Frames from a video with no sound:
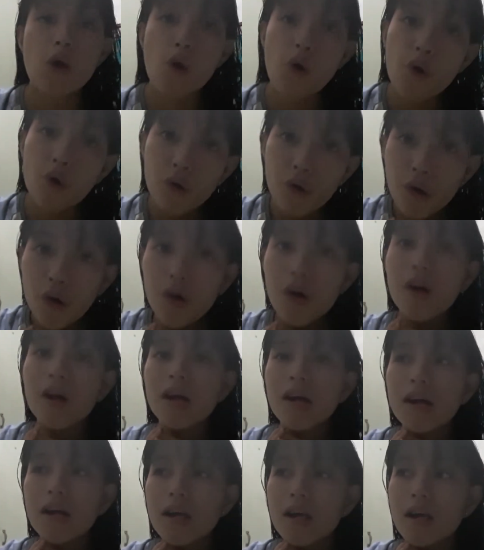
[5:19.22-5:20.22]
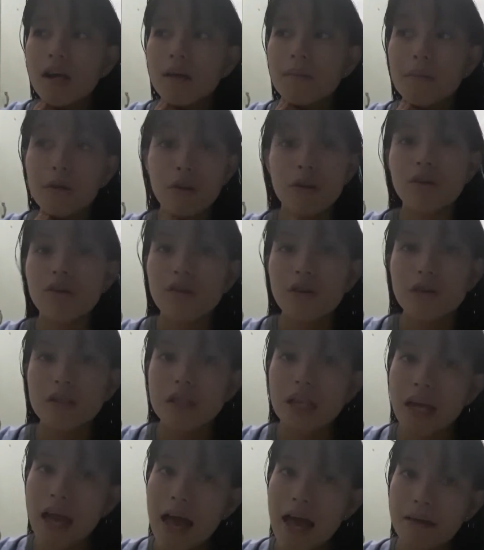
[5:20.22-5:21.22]
ako
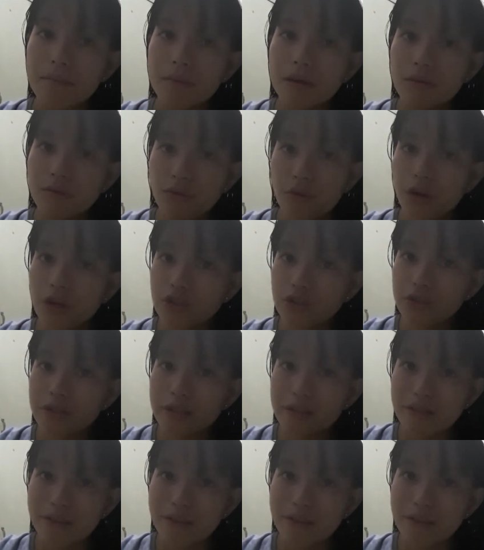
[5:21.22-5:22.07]
manonood ng aming virtual